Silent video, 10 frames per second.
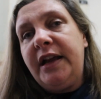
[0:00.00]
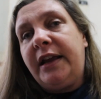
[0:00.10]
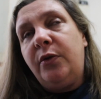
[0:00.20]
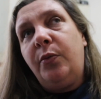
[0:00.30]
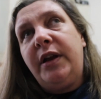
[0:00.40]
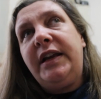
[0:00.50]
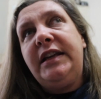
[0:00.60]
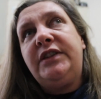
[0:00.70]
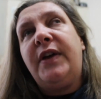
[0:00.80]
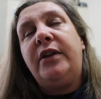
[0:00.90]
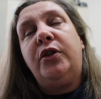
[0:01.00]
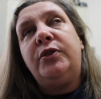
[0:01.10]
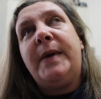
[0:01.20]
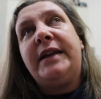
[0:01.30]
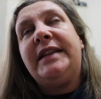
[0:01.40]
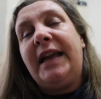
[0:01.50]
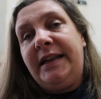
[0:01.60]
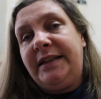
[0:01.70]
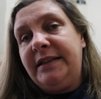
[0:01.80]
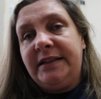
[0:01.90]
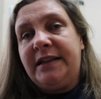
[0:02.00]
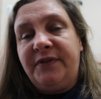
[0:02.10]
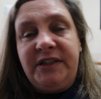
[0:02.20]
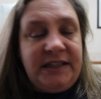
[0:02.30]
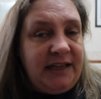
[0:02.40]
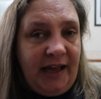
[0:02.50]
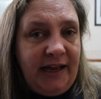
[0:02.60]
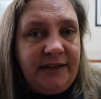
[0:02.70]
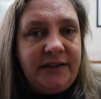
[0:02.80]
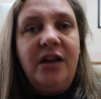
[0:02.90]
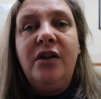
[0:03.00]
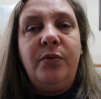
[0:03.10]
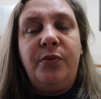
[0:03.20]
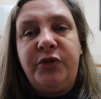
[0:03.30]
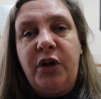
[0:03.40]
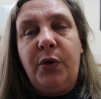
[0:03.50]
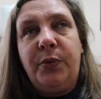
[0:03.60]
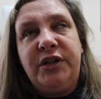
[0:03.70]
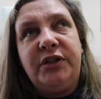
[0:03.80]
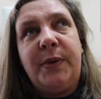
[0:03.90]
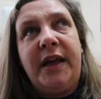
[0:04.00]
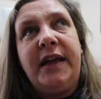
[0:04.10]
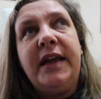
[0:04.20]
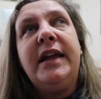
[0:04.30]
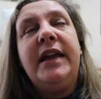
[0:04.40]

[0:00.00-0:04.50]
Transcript: and the one he's found goes back to 1878, so which is where